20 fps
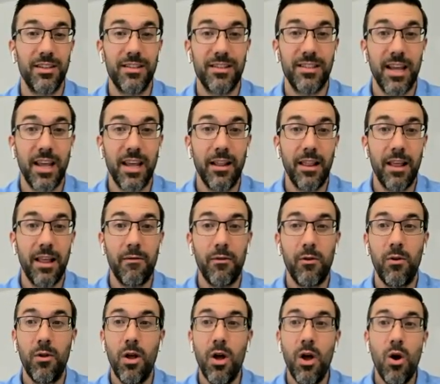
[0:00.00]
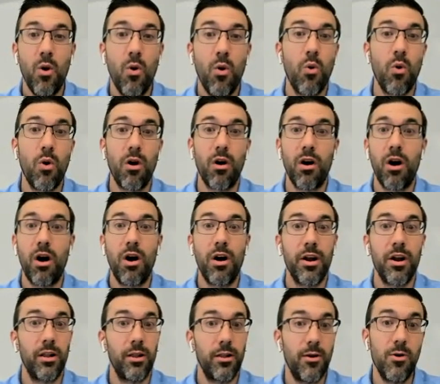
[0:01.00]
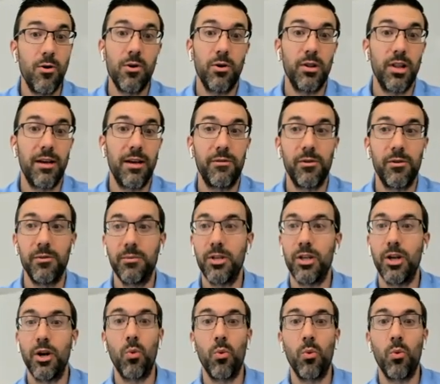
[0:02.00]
a state level or on a local level.